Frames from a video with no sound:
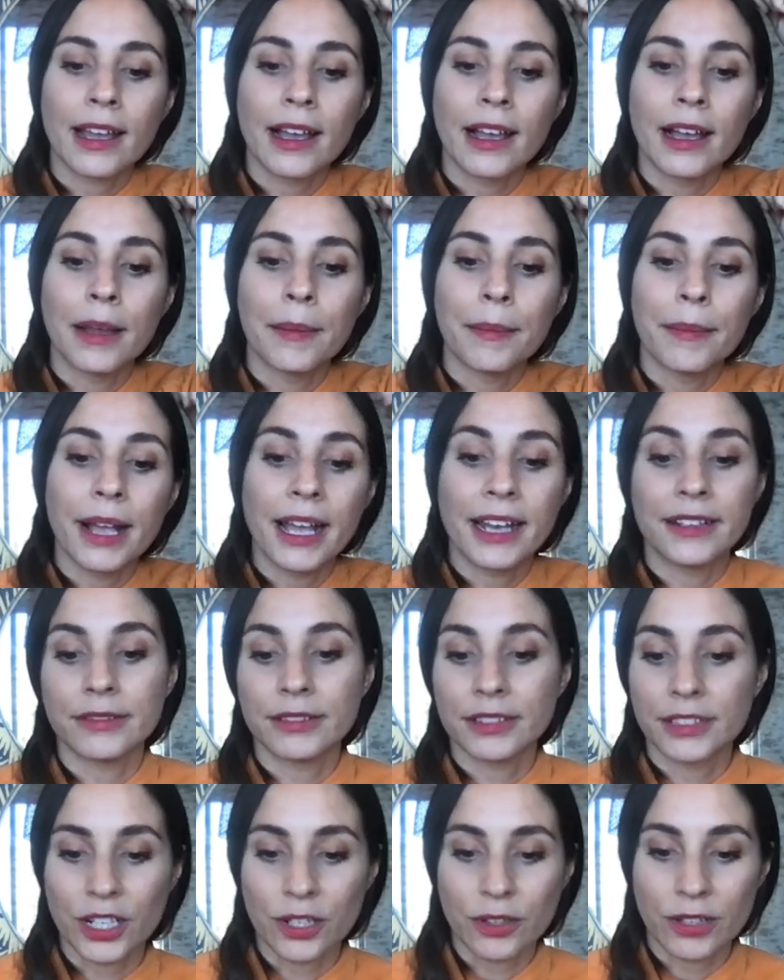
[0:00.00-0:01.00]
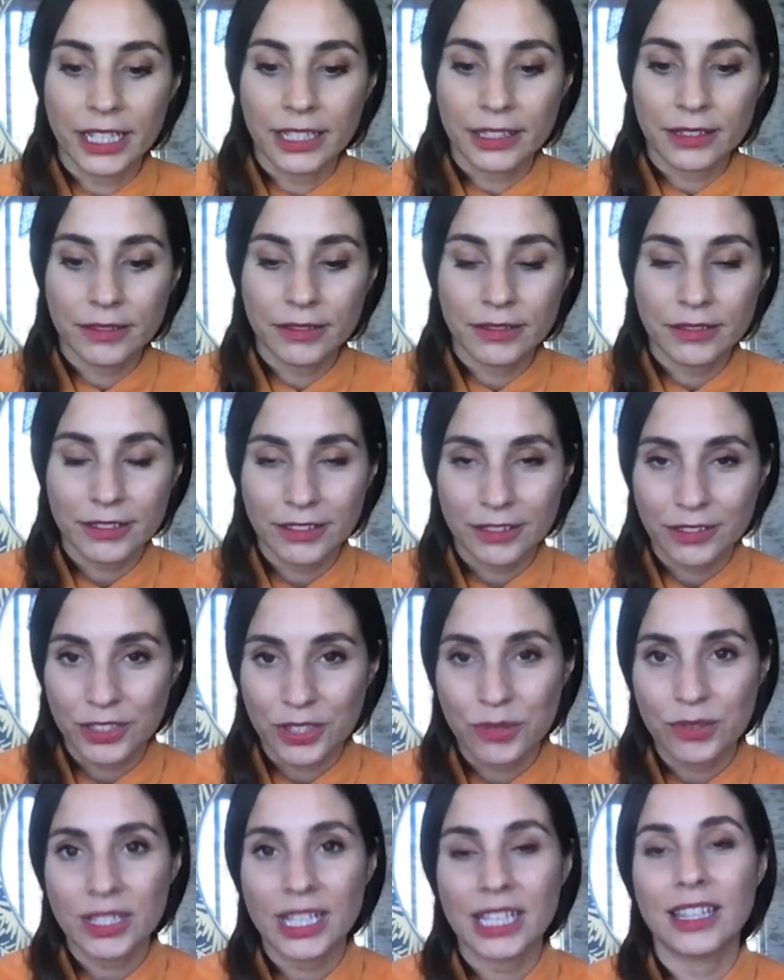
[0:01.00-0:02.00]
Um, and, you know, like
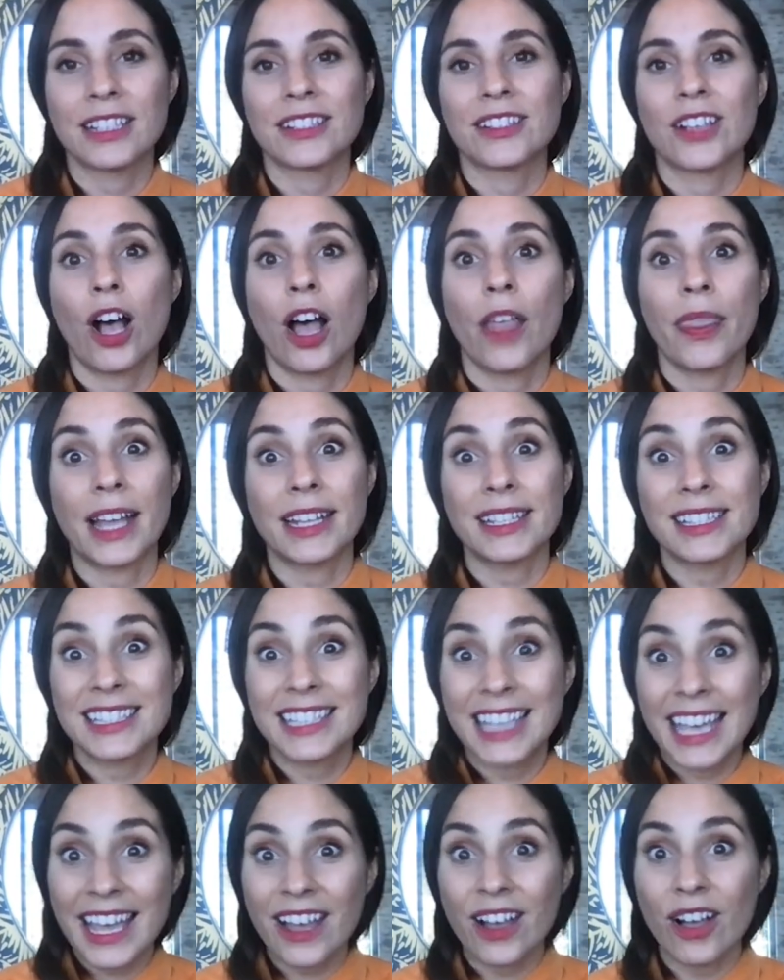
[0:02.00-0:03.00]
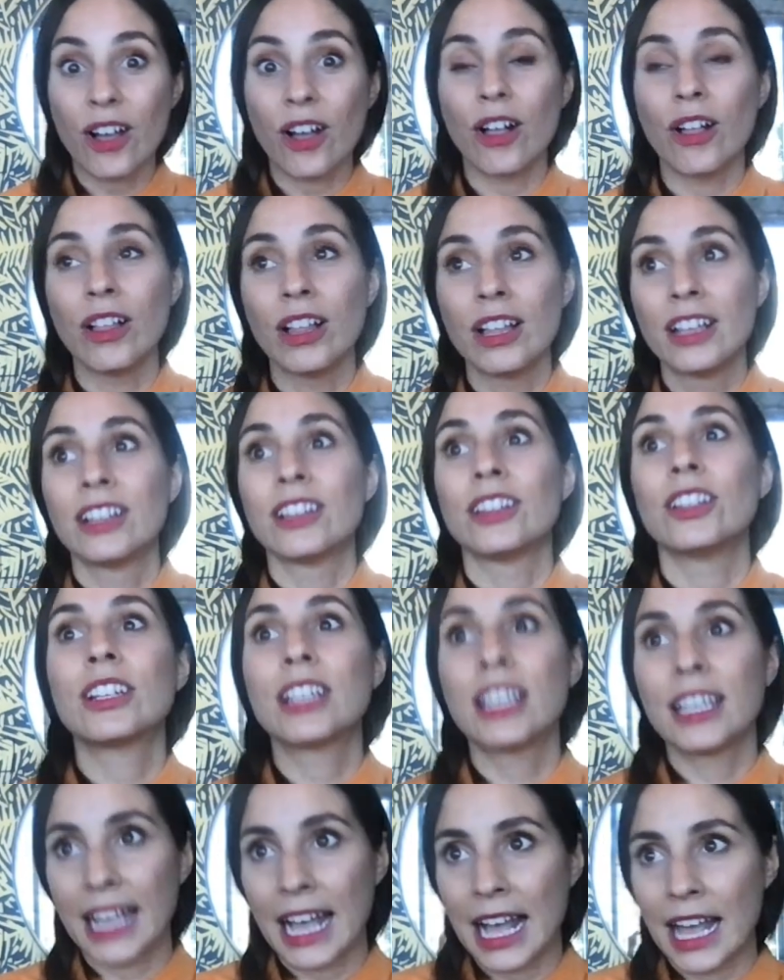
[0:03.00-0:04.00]
you said lisa on that scale
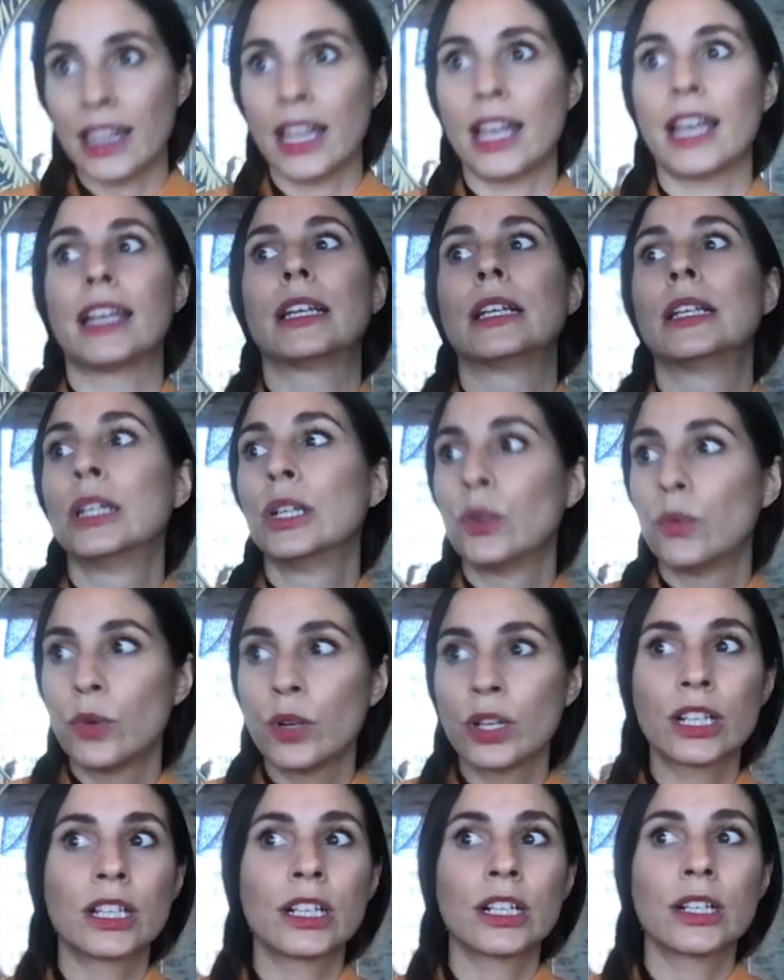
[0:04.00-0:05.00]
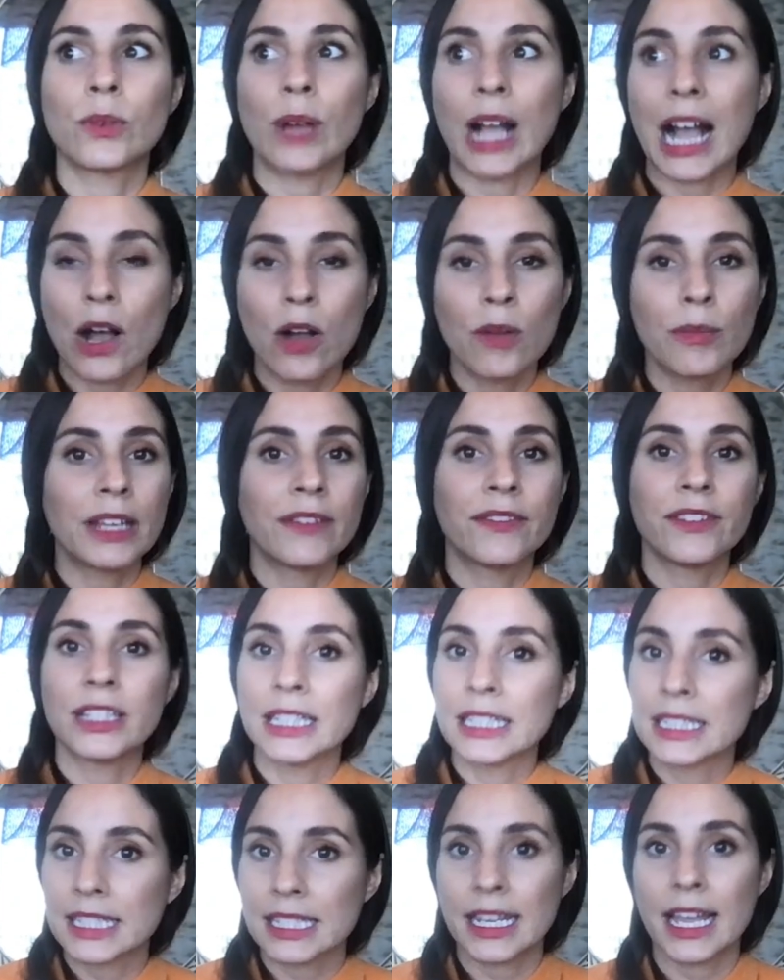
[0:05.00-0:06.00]
looking at like what are how am i
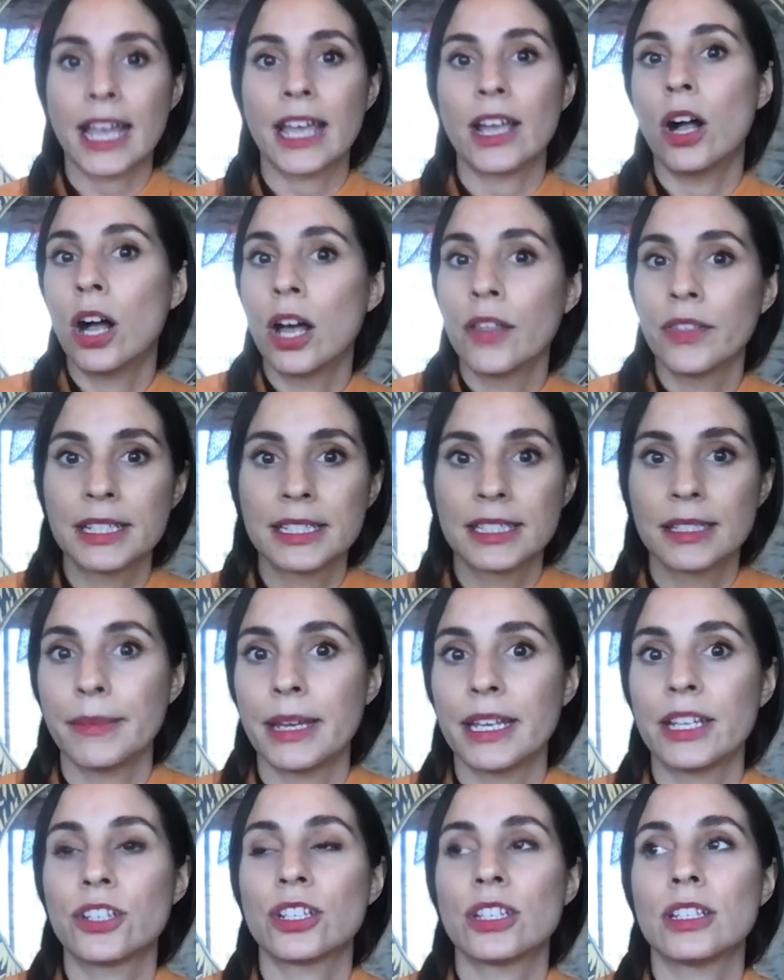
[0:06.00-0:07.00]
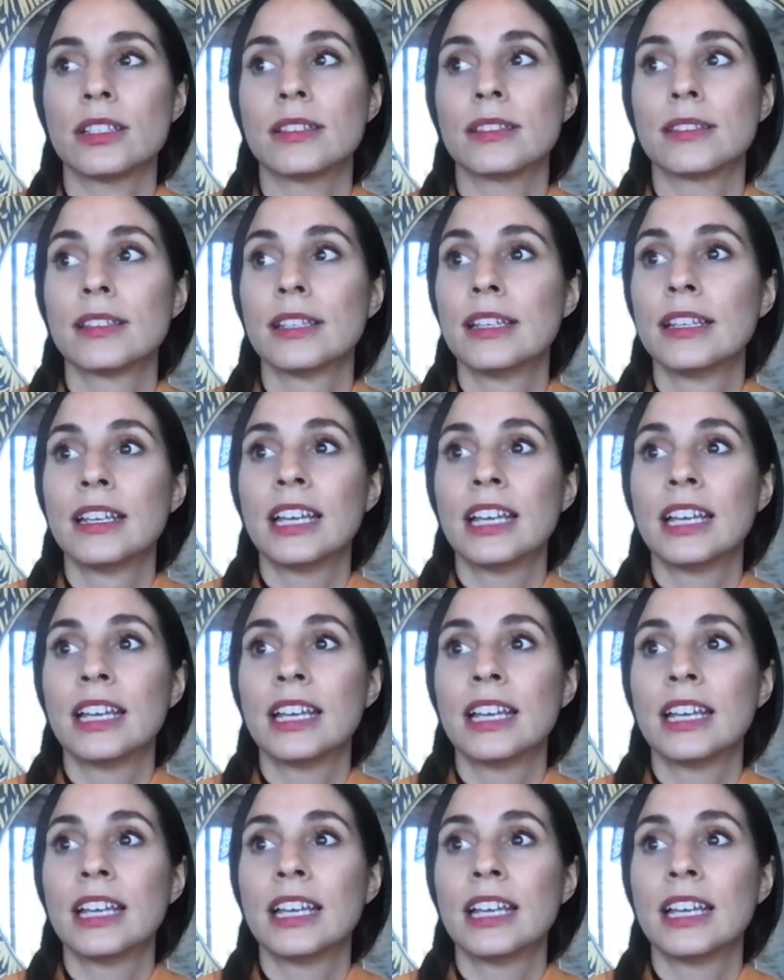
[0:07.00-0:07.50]
feeling today on these dimensions